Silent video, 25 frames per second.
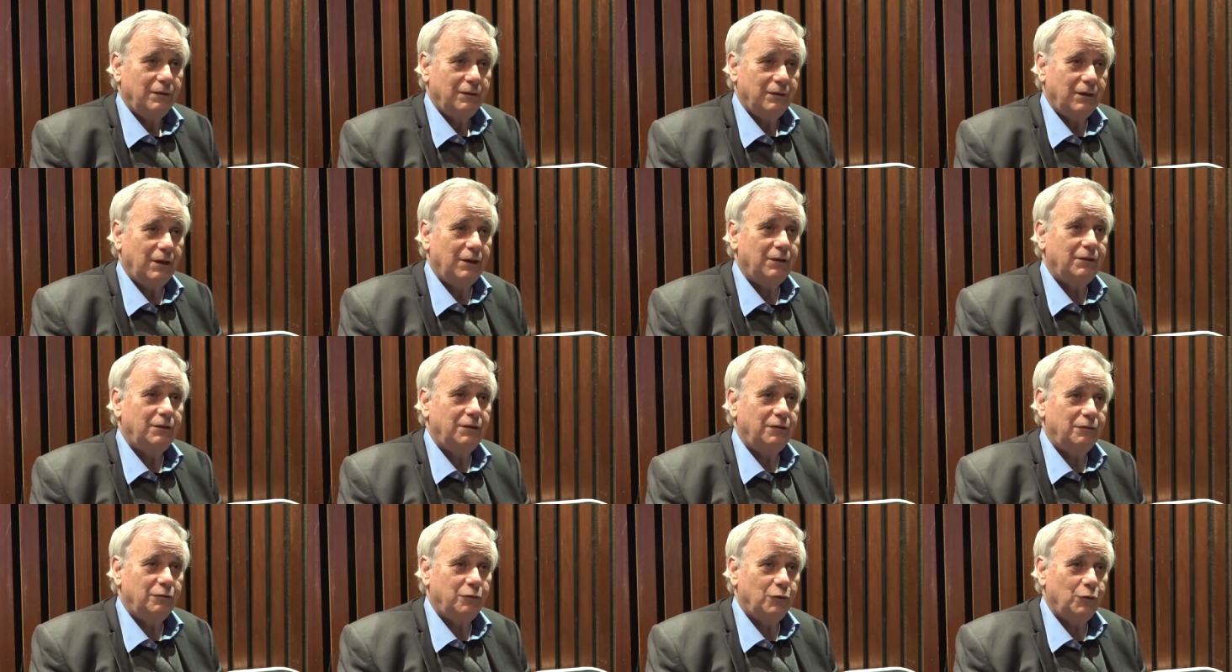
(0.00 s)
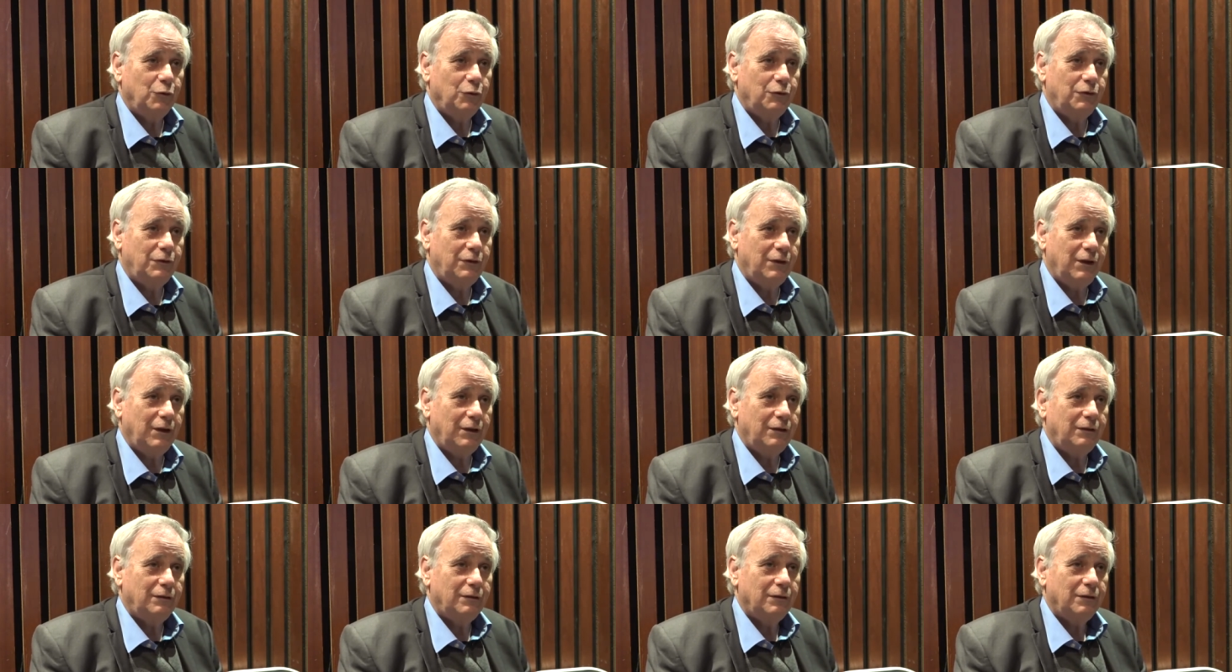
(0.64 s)

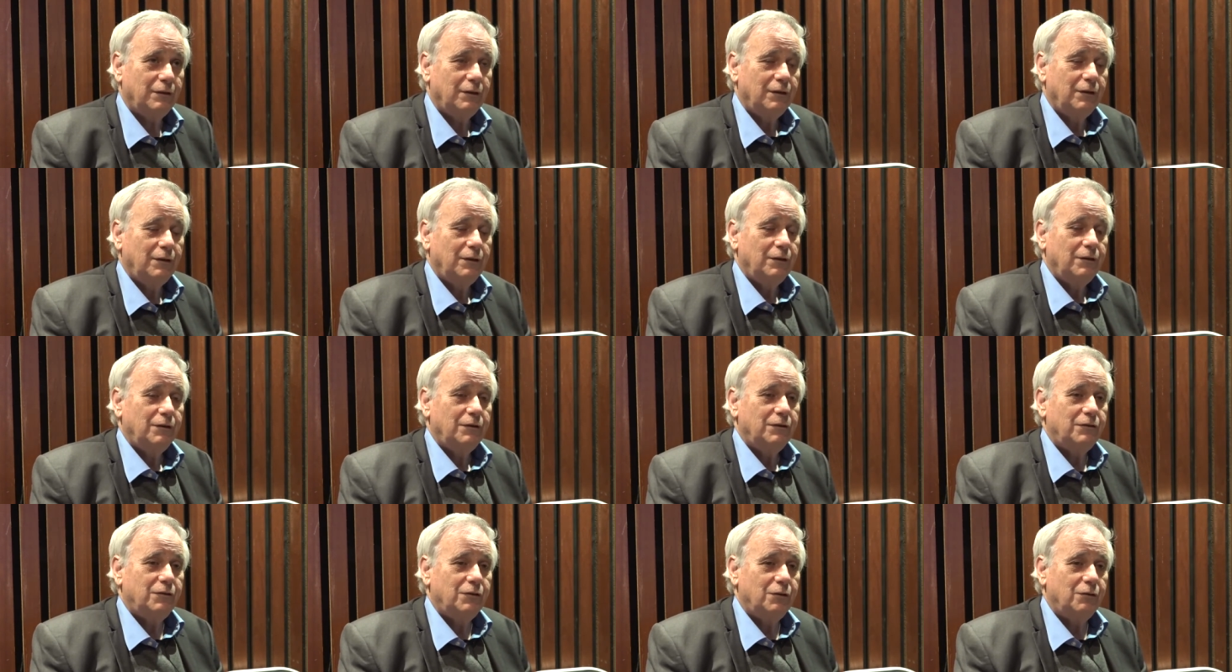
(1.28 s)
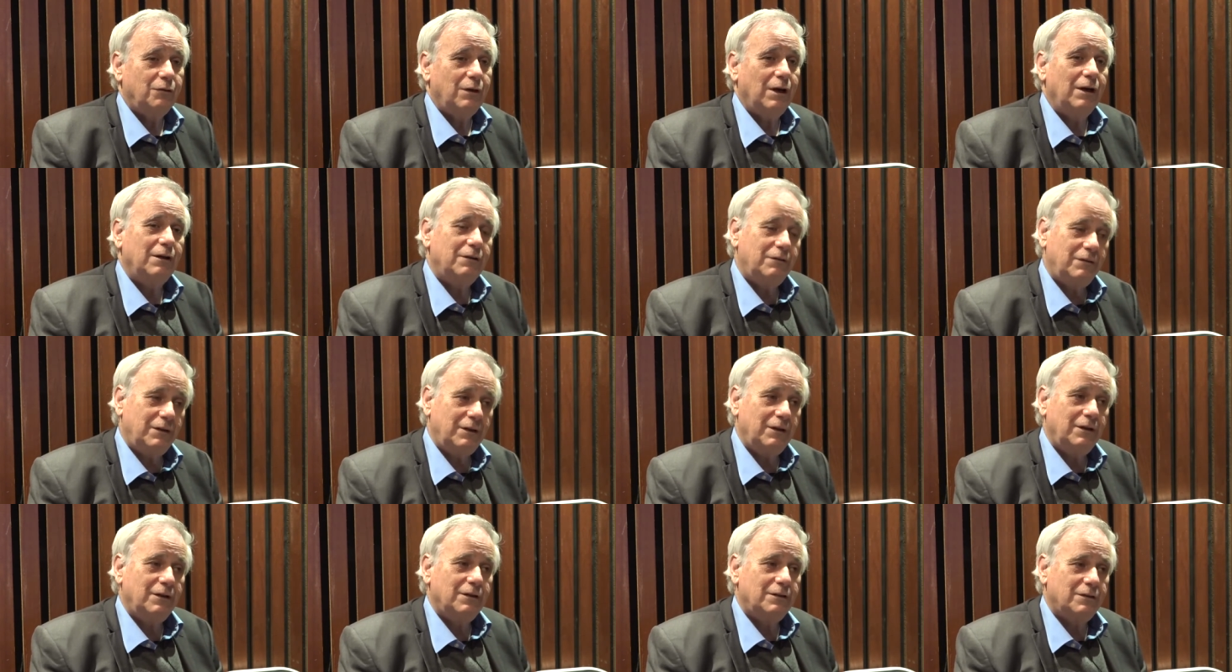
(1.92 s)
1948. So I
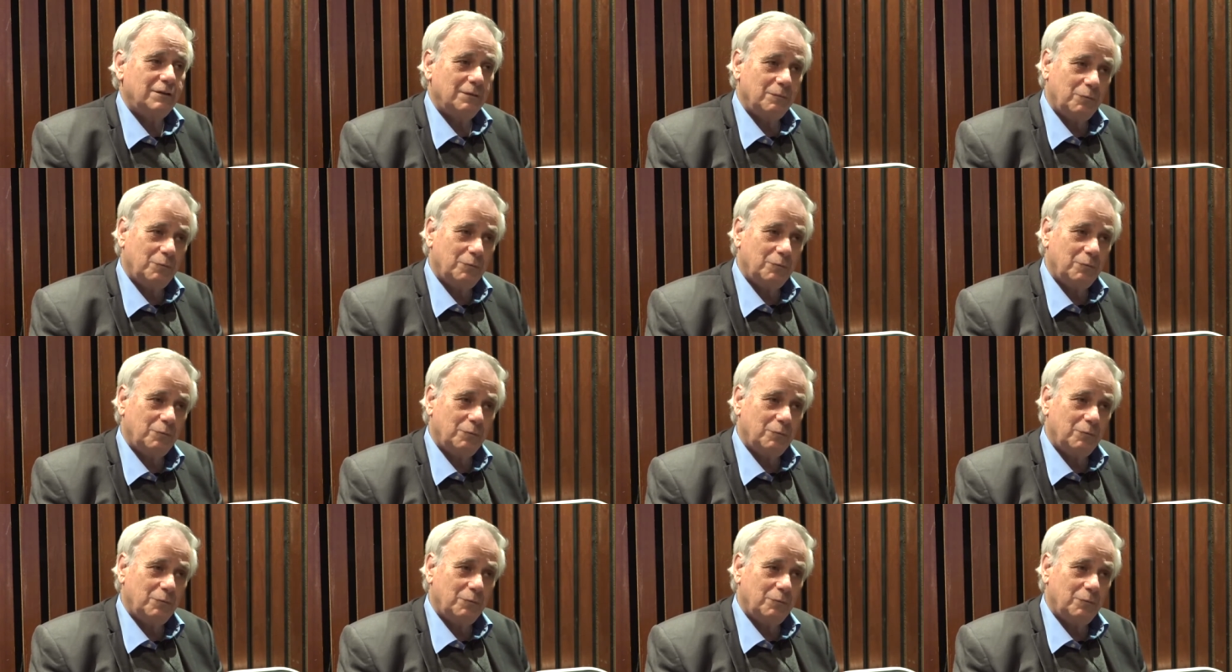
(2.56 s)
think it's